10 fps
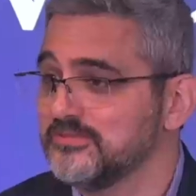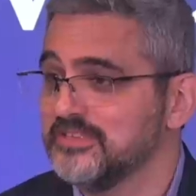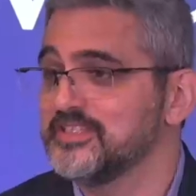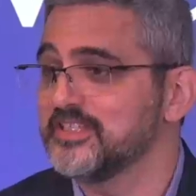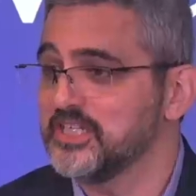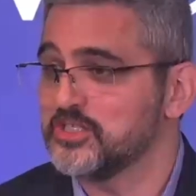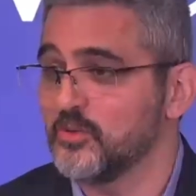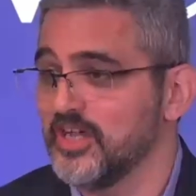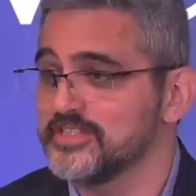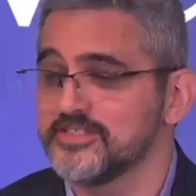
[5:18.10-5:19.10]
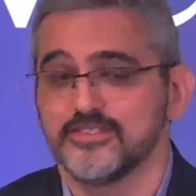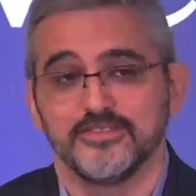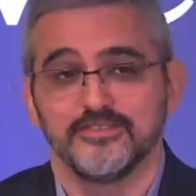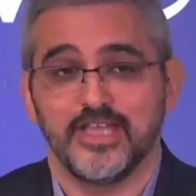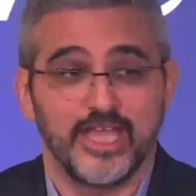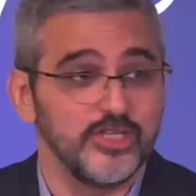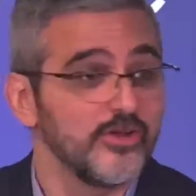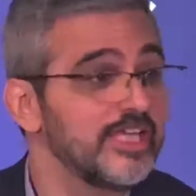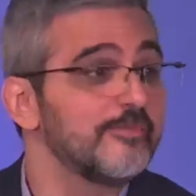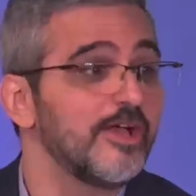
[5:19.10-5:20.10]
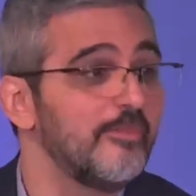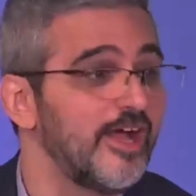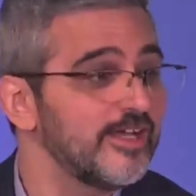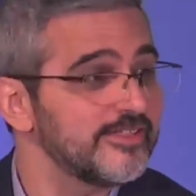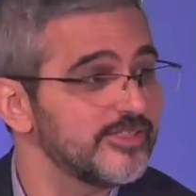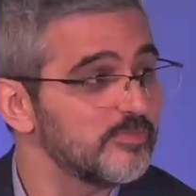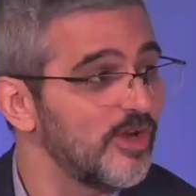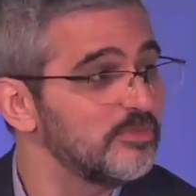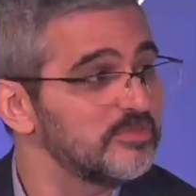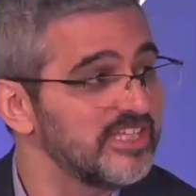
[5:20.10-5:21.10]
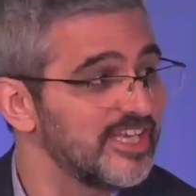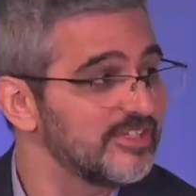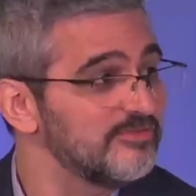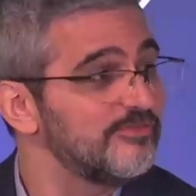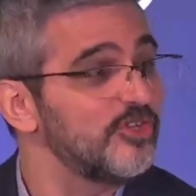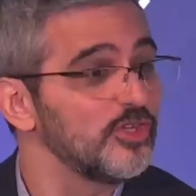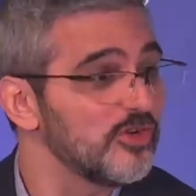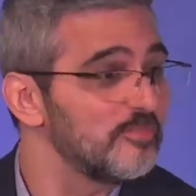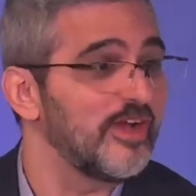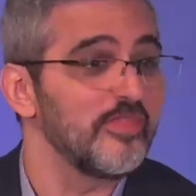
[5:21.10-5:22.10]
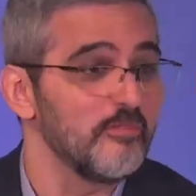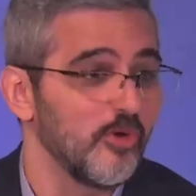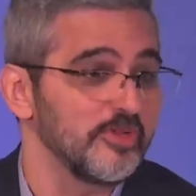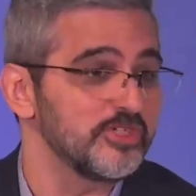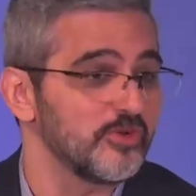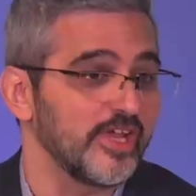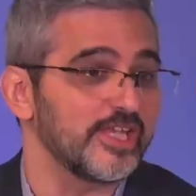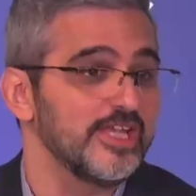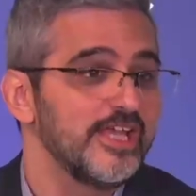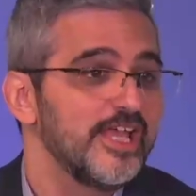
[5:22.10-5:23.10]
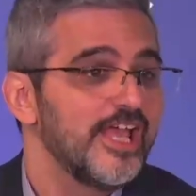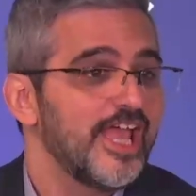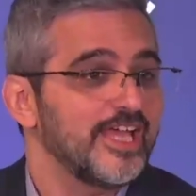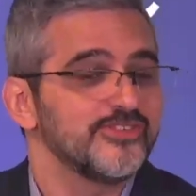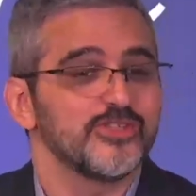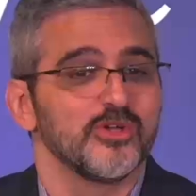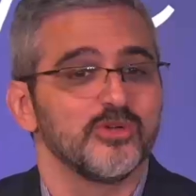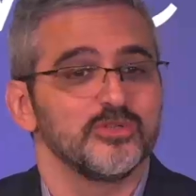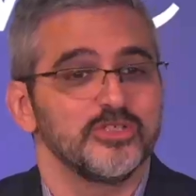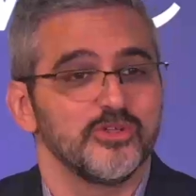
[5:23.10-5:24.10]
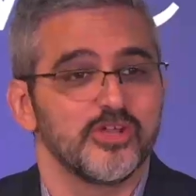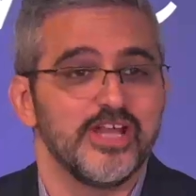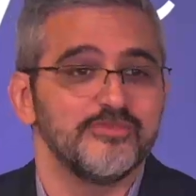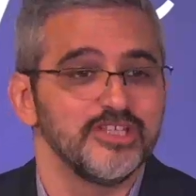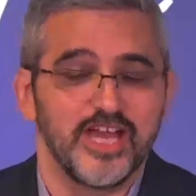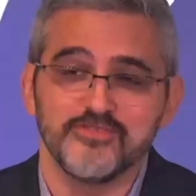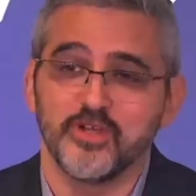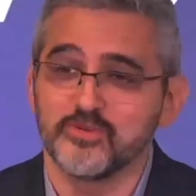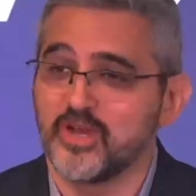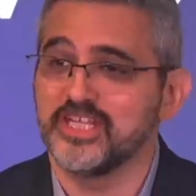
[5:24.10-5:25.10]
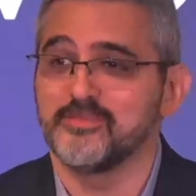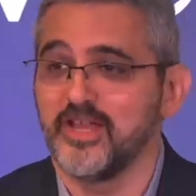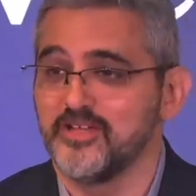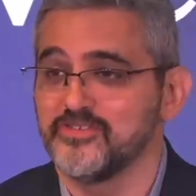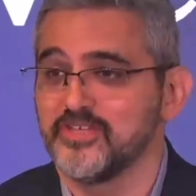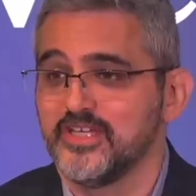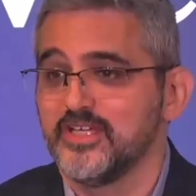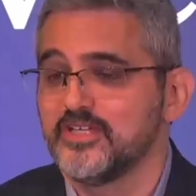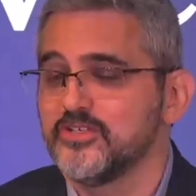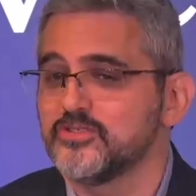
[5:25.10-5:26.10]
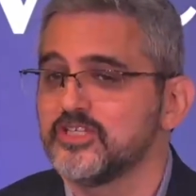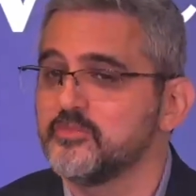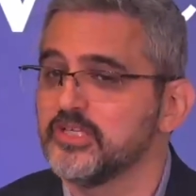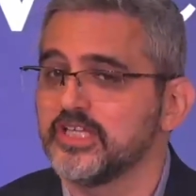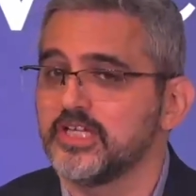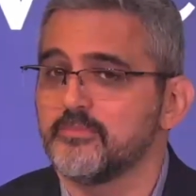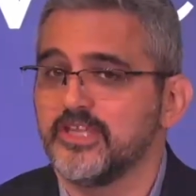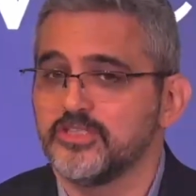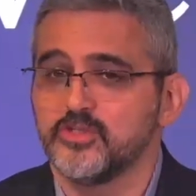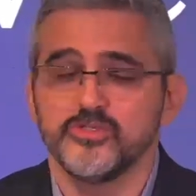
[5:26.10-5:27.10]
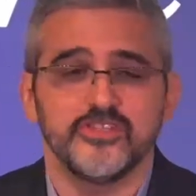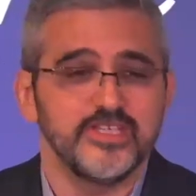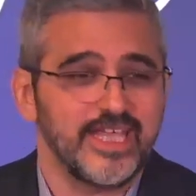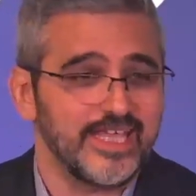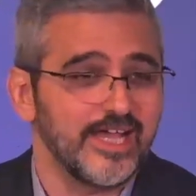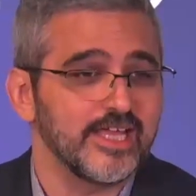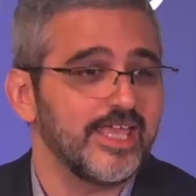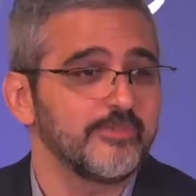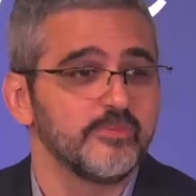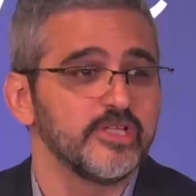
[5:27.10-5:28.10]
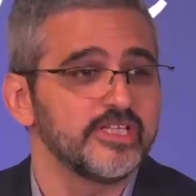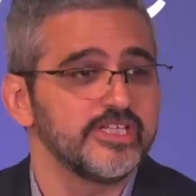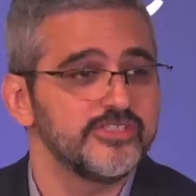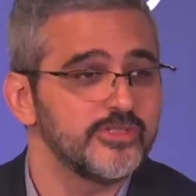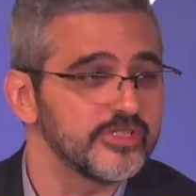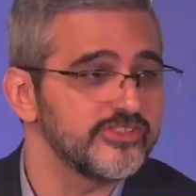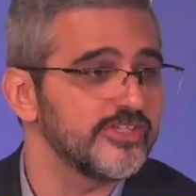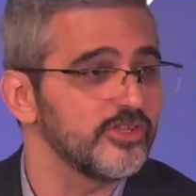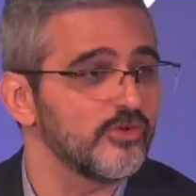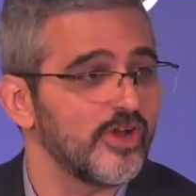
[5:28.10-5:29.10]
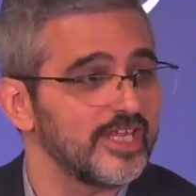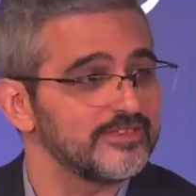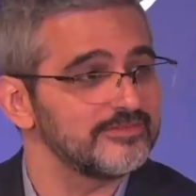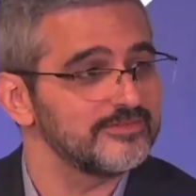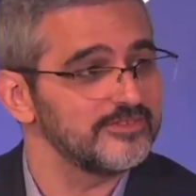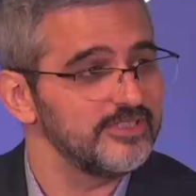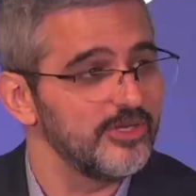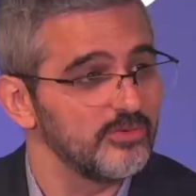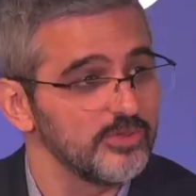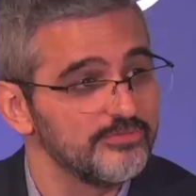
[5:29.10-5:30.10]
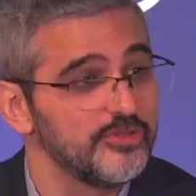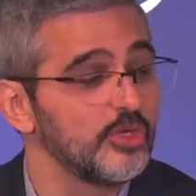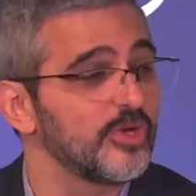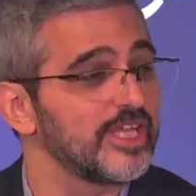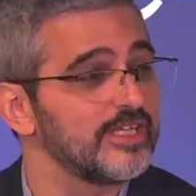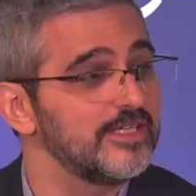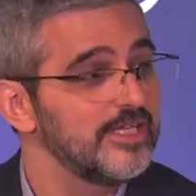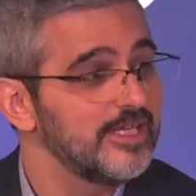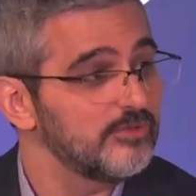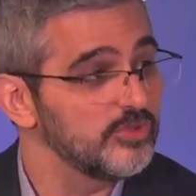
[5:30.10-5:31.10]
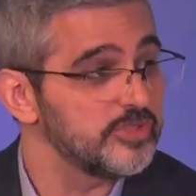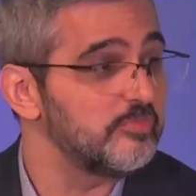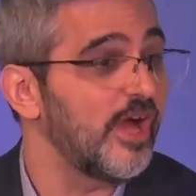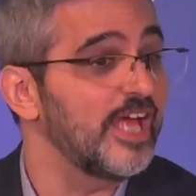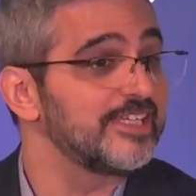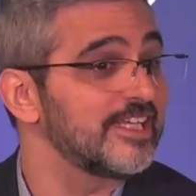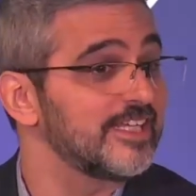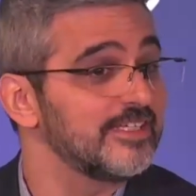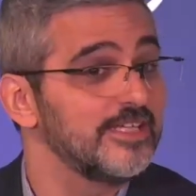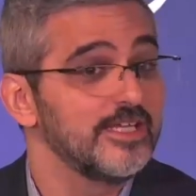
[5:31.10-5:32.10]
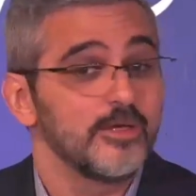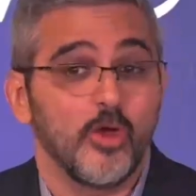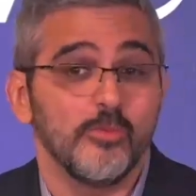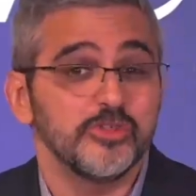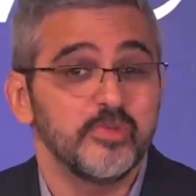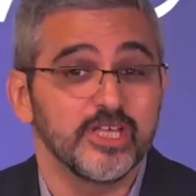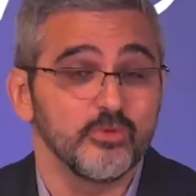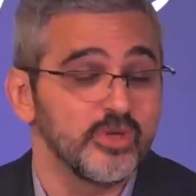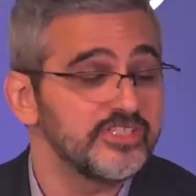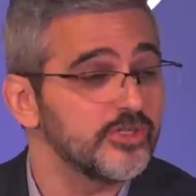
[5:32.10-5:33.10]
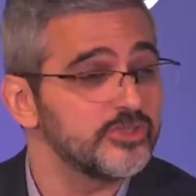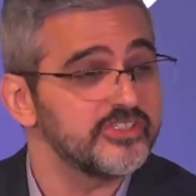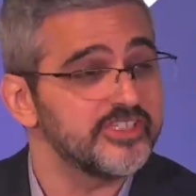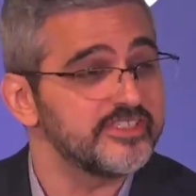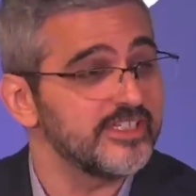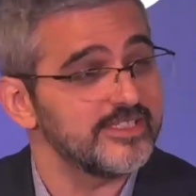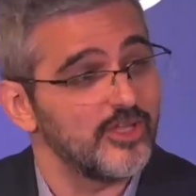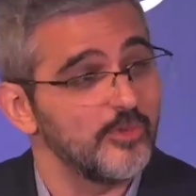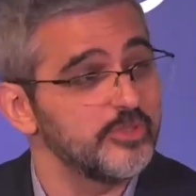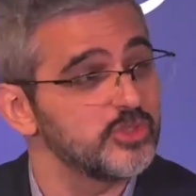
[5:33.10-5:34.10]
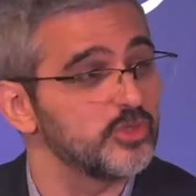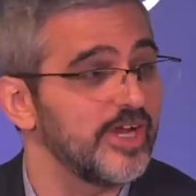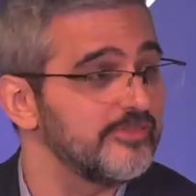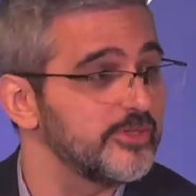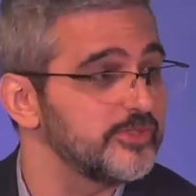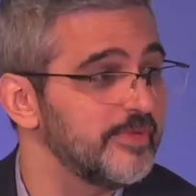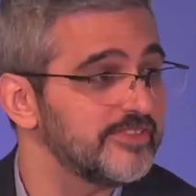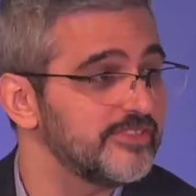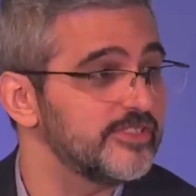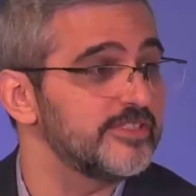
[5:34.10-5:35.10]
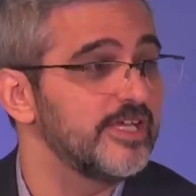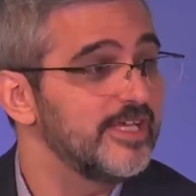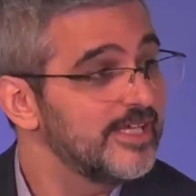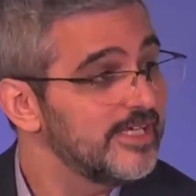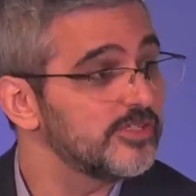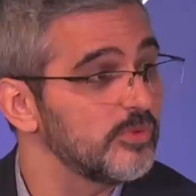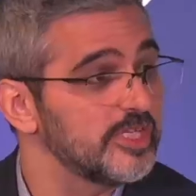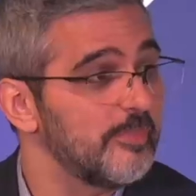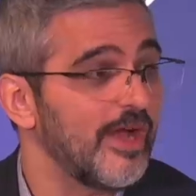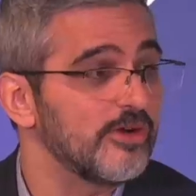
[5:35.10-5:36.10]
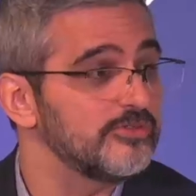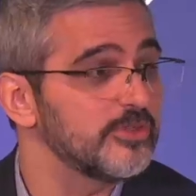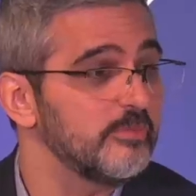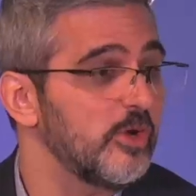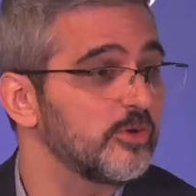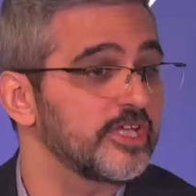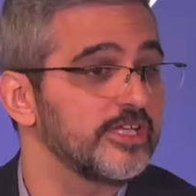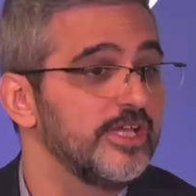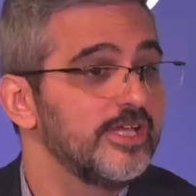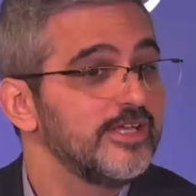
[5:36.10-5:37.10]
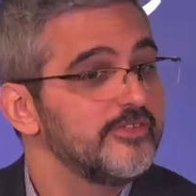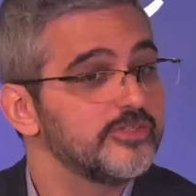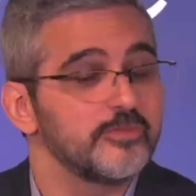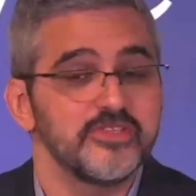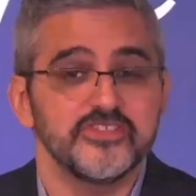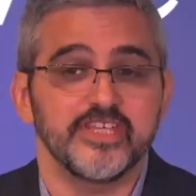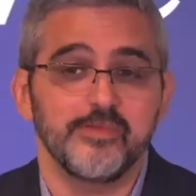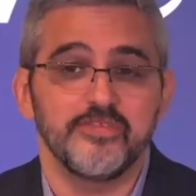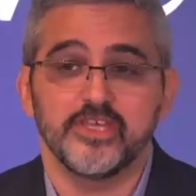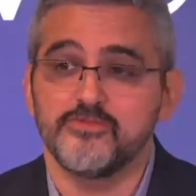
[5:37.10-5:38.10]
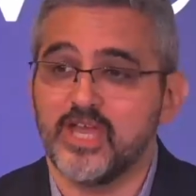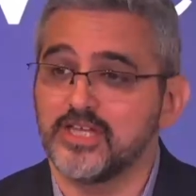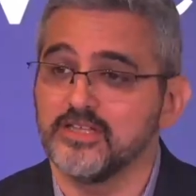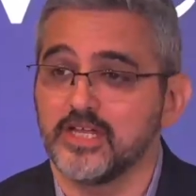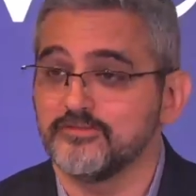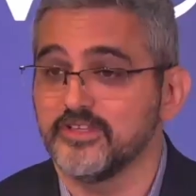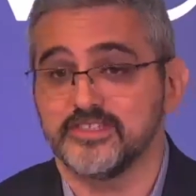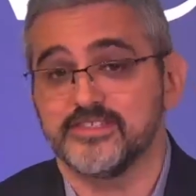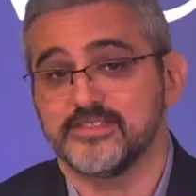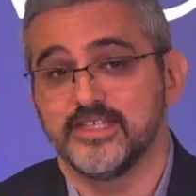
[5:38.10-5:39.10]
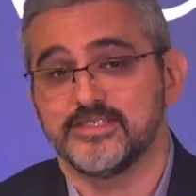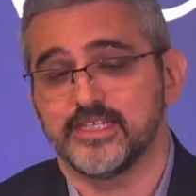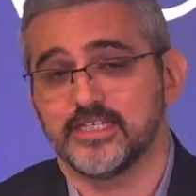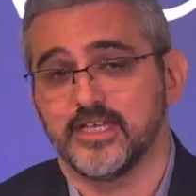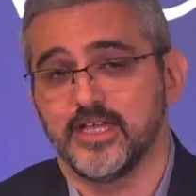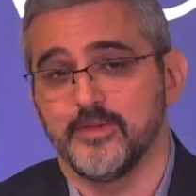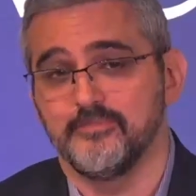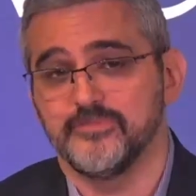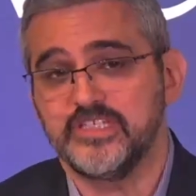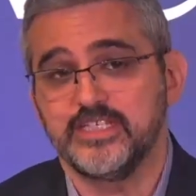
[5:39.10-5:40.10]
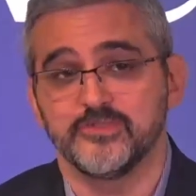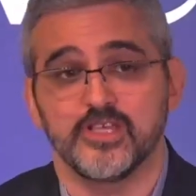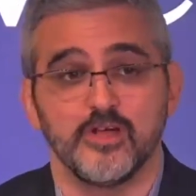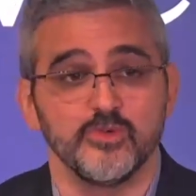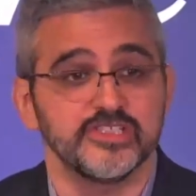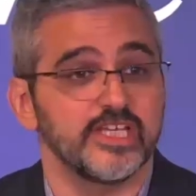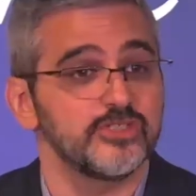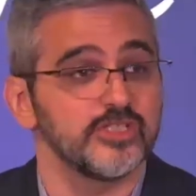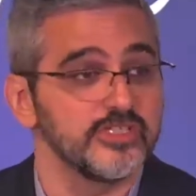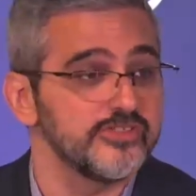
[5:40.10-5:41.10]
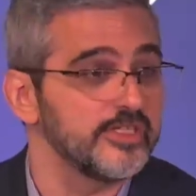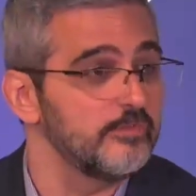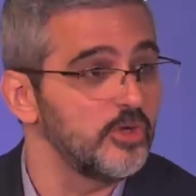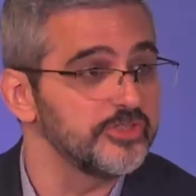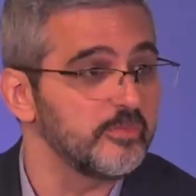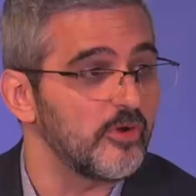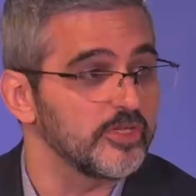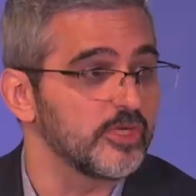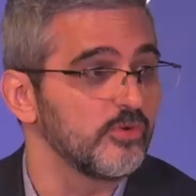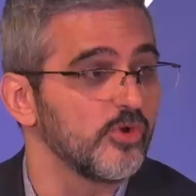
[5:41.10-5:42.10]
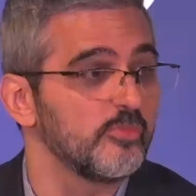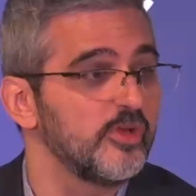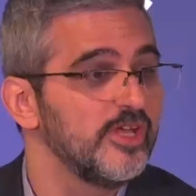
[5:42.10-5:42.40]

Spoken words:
listening to us, and your email box is probably getting fuller by the moment, right? And so you're going to have a lot of unread emails. So the ability to use the AI capabilities to accelerate, reviewing, responding, almost being a research assistant to help you draft those messages is a really powerful component. This would be the same thing if you had a lot of, let's say, Teams conversations in a multi-party group,